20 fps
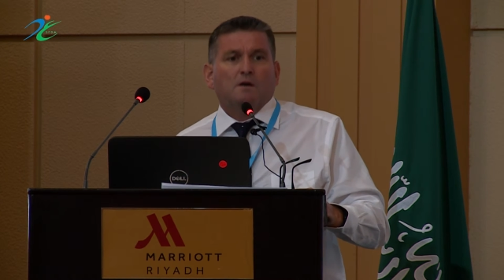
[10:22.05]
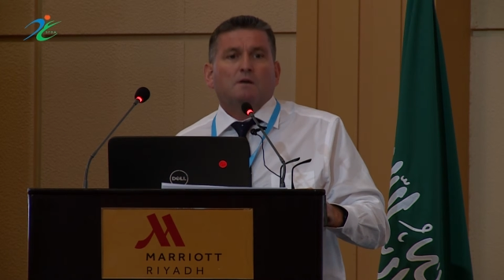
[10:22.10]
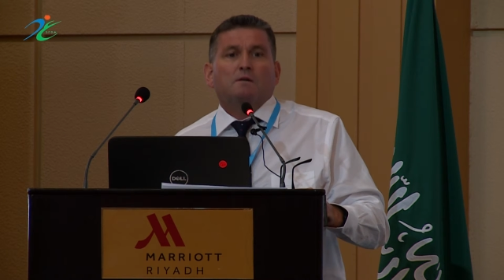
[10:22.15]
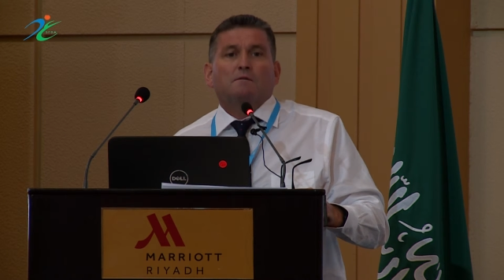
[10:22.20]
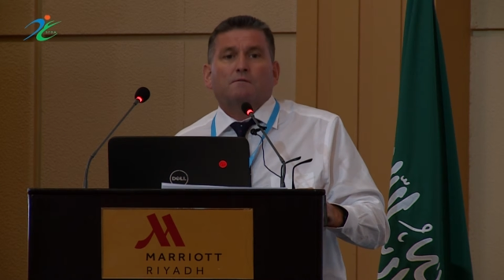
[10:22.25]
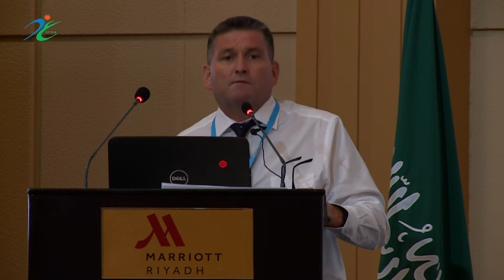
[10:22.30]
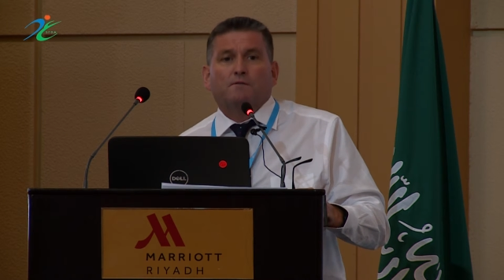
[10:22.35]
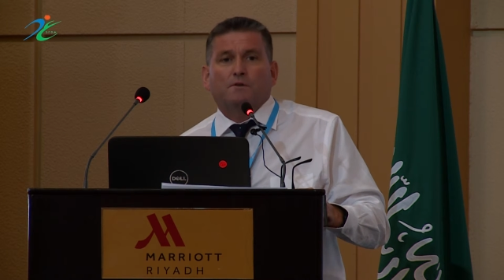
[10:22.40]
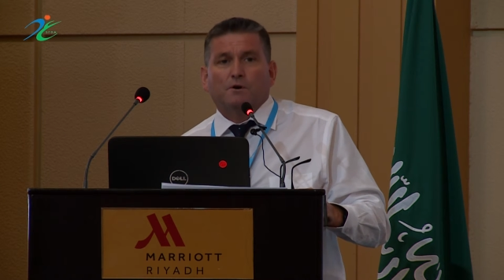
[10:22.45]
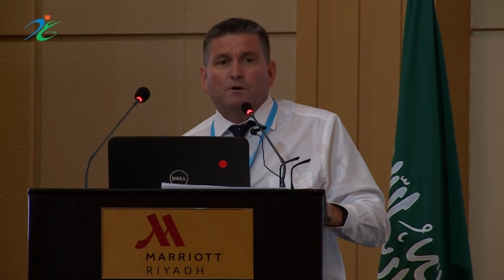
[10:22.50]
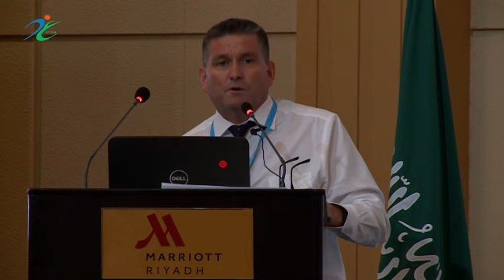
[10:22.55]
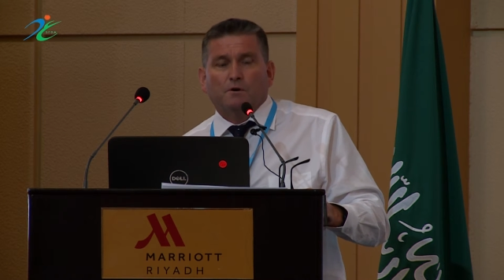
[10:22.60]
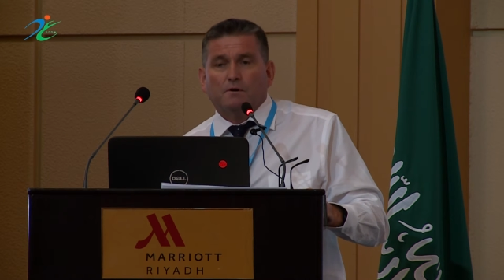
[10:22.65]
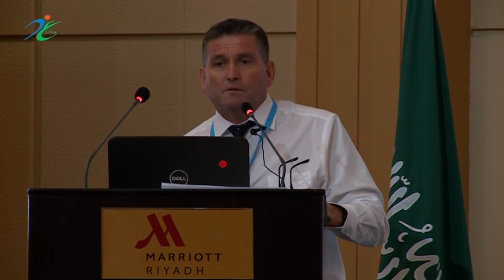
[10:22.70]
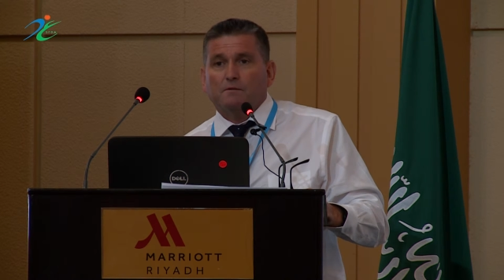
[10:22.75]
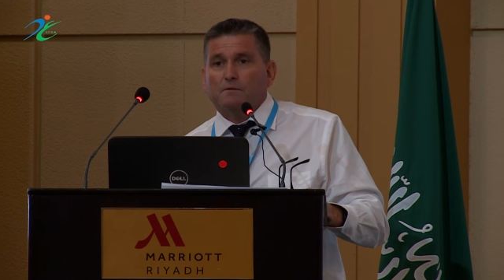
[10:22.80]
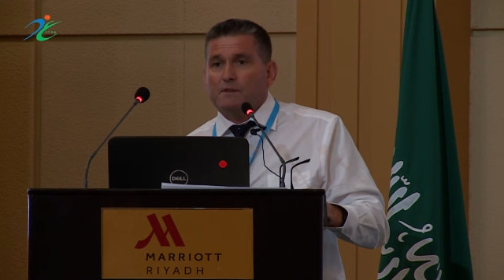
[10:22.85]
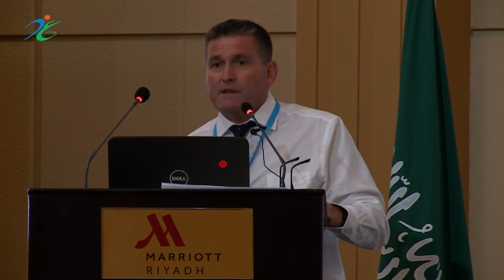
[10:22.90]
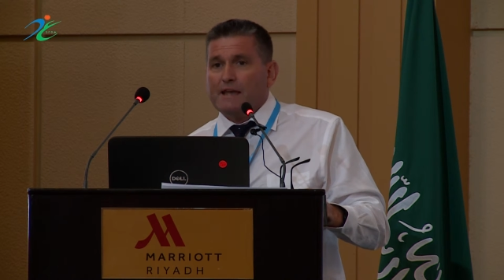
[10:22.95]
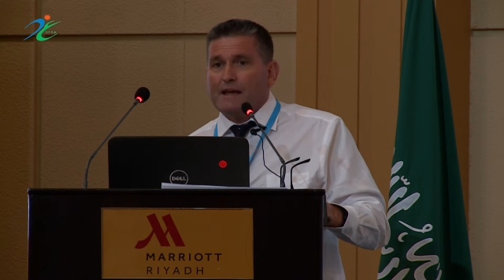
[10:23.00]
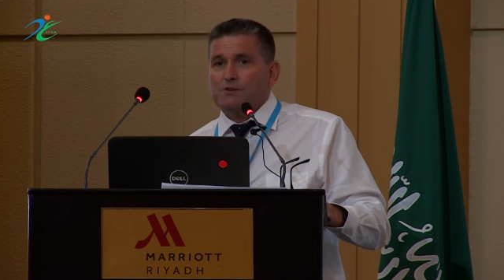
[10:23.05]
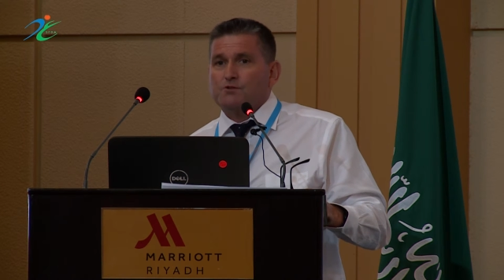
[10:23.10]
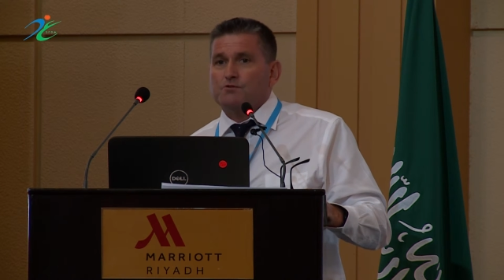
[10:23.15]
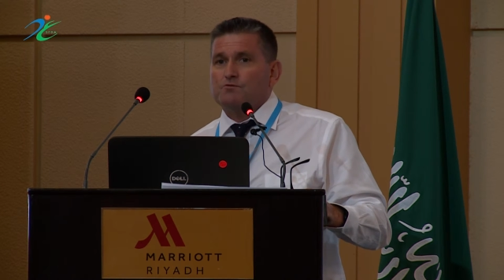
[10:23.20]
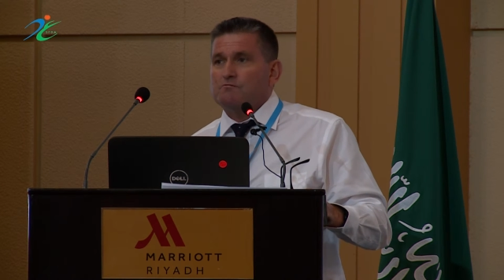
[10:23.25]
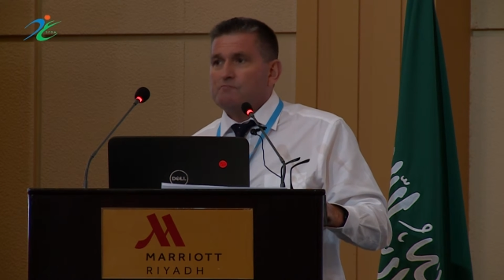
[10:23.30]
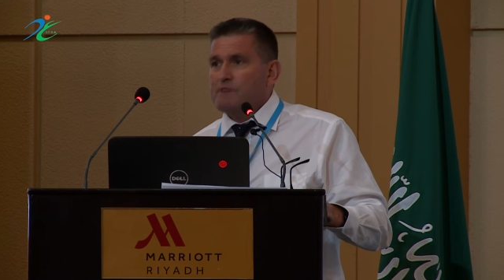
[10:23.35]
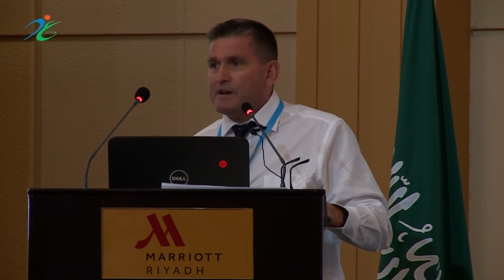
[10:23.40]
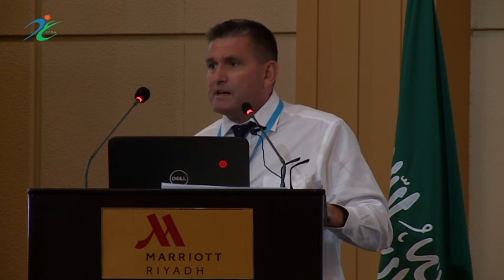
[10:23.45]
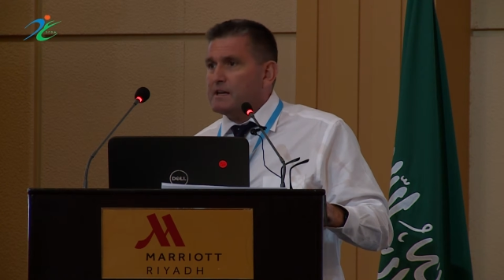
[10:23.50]
for the actual
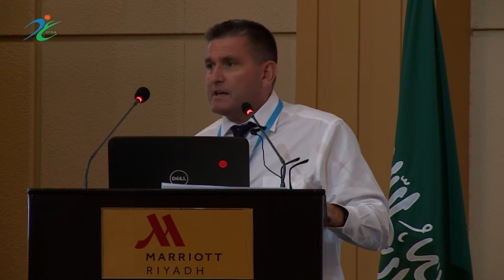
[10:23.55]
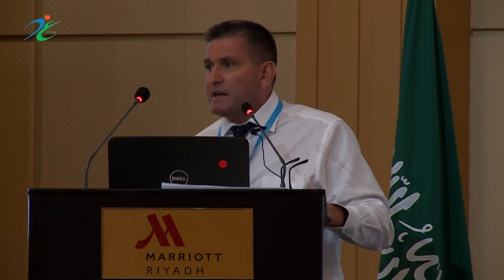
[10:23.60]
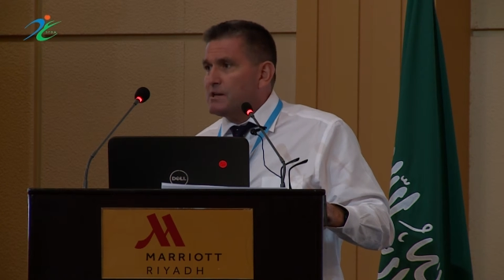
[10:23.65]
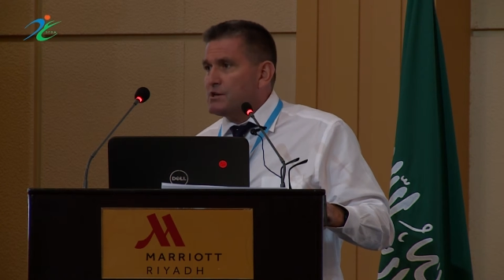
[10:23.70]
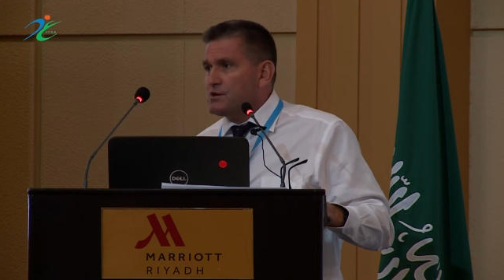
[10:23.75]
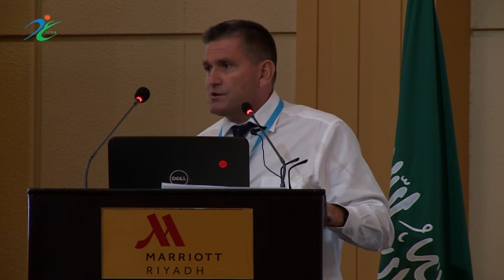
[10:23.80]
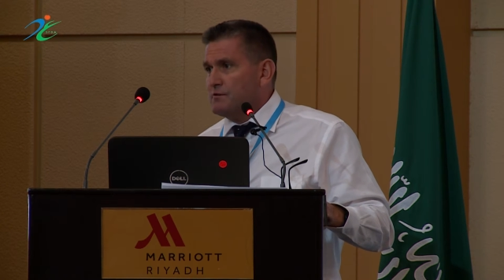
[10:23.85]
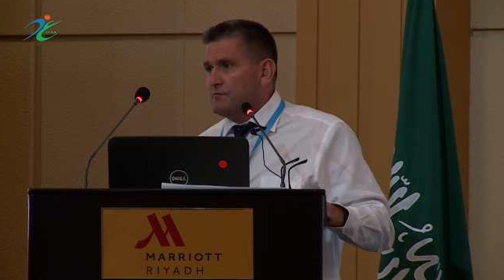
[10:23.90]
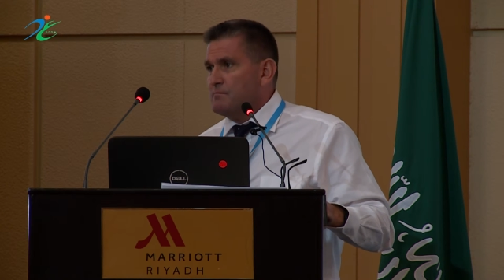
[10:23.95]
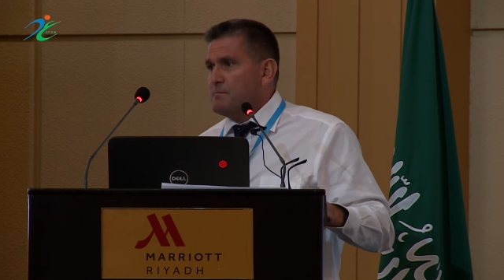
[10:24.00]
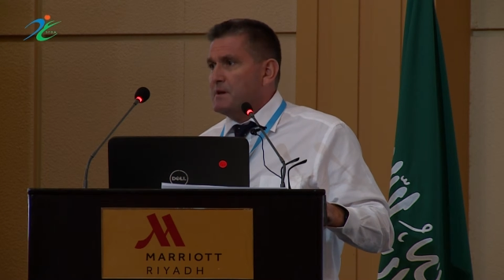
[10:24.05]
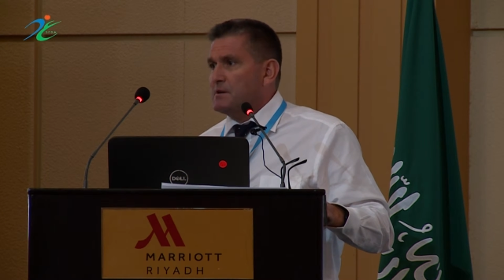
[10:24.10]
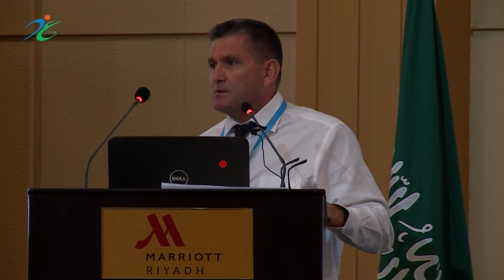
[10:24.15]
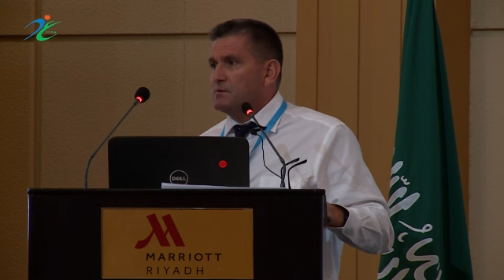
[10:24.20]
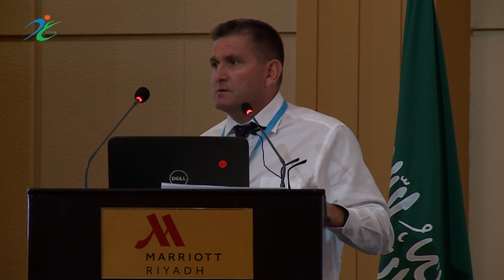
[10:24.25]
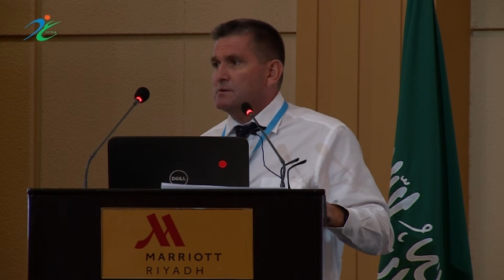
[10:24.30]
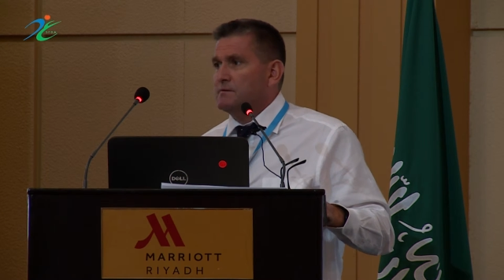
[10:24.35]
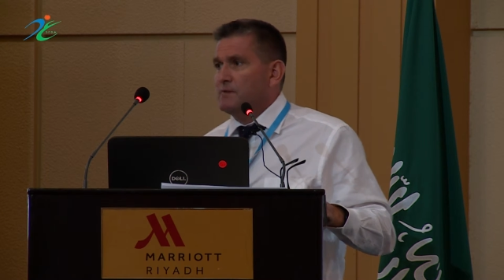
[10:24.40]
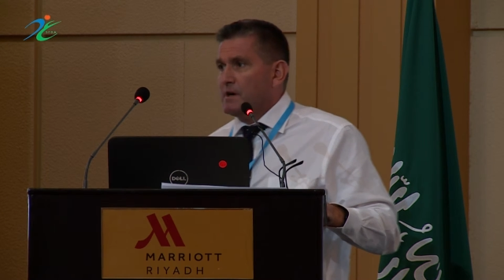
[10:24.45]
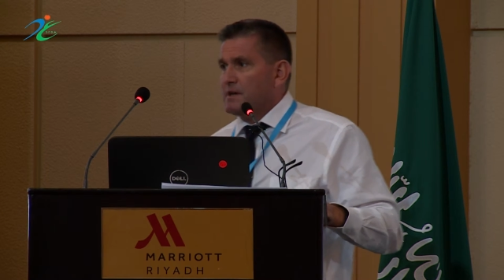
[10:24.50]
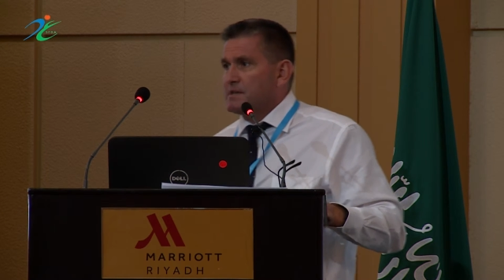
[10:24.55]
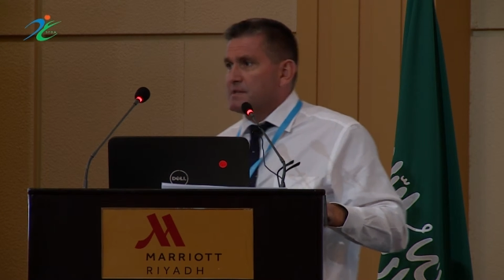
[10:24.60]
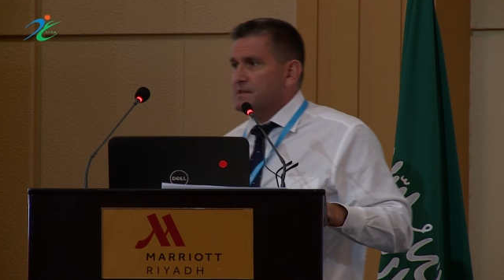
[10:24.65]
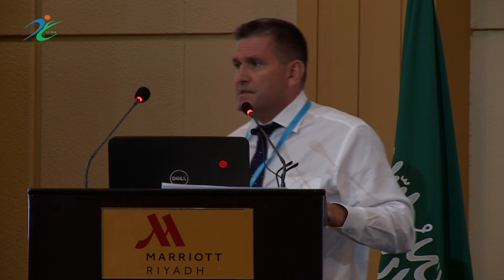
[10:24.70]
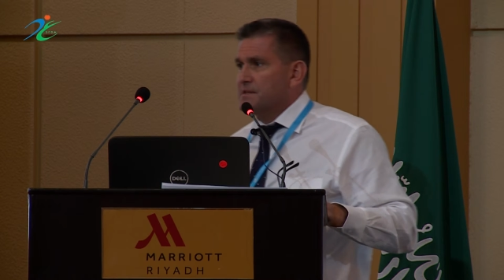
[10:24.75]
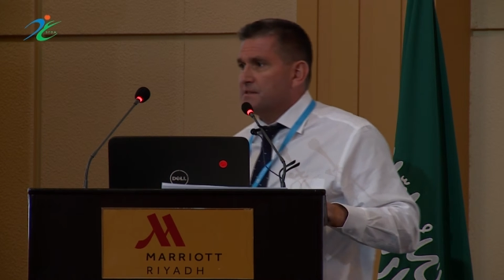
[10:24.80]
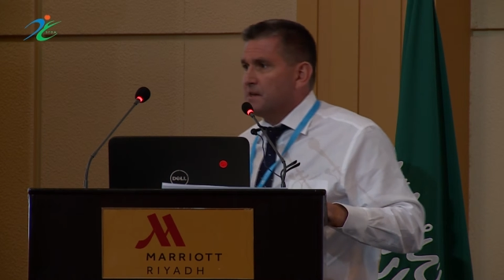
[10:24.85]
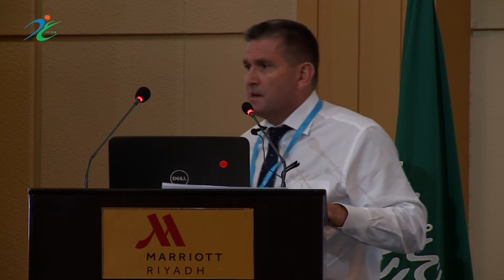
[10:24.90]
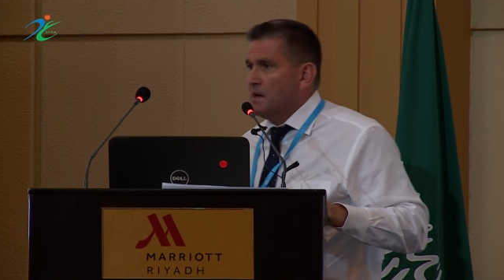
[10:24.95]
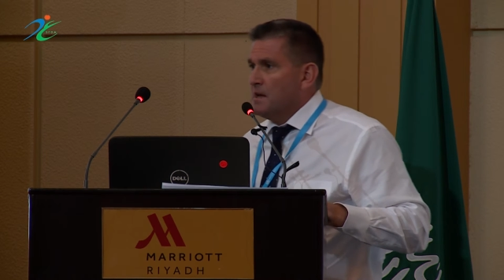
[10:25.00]
regulation of medical
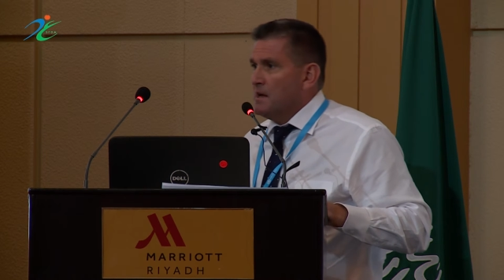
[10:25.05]
devices.